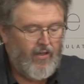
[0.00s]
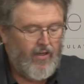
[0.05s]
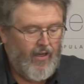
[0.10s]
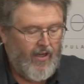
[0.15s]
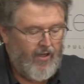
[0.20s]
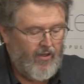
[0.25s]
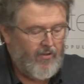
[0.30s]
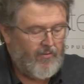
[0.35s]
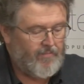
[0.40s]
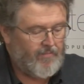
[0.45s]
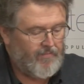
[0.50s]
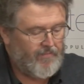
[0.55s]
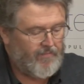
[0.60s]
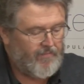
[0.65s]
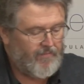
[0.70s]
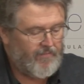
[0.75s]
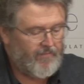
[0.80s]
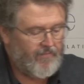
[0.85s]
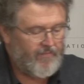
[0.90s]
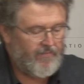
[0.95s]
Now,
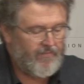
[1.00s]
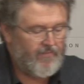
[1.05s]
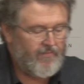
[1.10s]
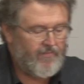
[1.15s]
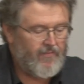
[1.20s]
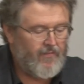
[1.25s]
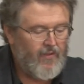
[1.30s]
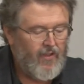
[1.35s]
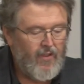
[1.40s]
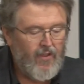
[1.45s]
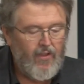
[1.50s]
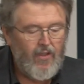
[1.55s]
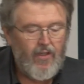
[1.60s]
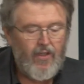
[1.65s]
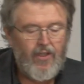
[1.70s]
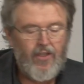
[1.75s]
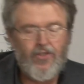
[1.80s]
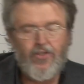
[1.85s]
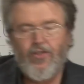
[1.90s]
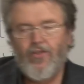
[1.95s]

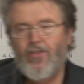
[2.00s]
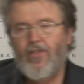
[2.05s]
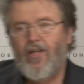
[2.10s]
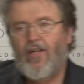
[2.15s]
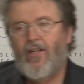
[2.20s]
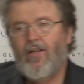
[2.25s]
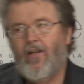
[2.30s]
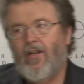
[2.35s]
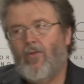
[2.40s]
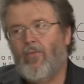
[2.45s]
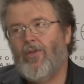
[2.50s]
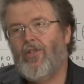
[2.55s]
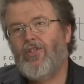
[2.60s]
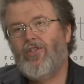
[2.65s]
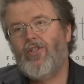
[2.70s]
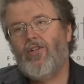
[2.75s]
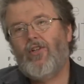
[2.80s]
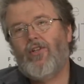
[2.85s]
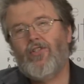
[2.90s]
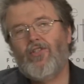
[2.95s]
I also uh,
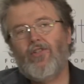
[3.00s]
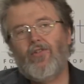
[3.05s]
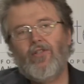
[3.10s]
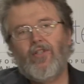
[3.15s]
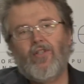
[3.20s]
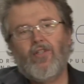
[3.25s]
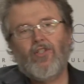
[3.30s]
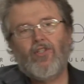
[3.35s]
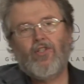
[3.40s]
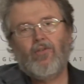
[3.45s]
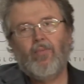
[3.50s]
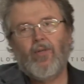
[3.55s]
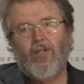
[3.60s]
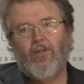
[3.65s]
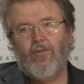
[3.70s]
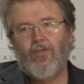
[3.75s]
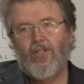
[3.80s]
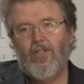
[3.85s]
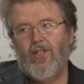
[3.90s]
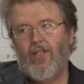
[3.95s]
Winson also talks
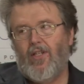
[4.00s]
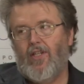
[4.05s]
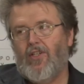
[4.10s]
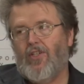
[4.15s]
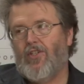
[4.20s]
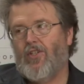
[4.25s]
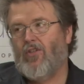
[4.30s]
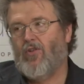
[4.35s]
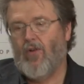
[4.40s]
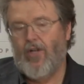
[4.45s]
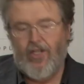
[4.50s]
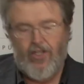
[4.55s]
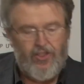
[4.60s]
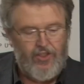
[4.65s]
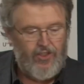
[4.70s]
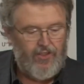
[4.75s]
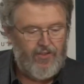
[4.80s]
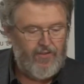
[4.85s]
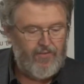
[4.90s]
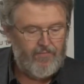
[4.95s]
about
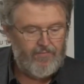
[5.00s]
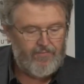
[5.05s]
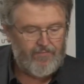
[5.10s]
integration.